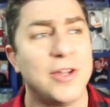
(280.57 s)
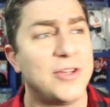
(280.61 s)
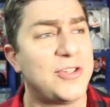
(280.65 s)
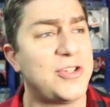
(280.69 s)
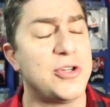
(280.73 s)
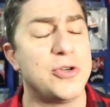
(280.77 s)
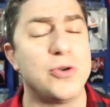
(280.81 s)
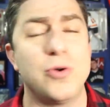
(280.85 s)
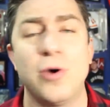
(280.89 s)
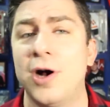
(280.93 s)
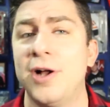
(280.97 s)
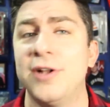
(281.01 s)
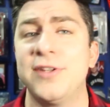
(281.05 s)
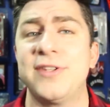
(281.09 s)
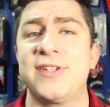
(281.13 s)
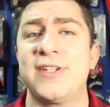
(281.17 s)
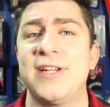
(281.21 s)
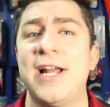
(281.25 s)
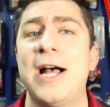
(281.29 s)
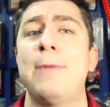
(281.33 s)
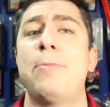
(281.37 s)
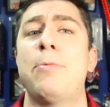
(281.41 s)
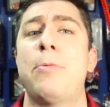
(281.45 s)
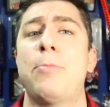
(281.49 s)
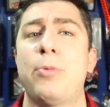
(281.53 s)
to
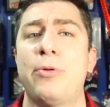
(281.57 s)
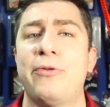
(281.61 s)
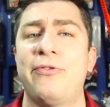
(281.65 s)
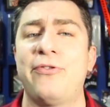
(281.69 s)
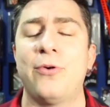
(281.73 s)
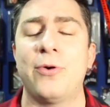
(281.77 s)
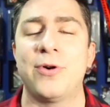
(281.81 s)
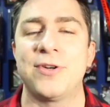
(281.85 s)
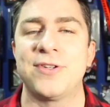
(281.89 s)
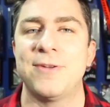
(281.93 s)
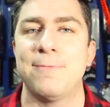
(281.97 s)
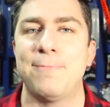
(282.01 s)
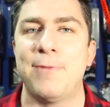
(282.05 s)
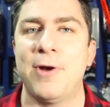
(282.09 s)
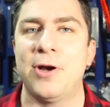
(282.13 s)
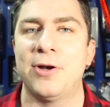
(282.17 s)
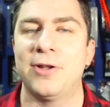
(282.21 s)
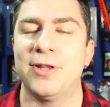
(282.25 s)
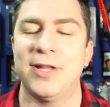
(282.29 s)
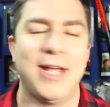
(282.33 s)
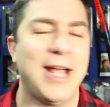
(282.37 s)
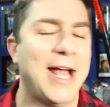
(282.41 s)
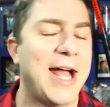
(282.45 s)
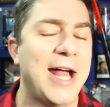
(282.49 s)
unstoppable force apparently.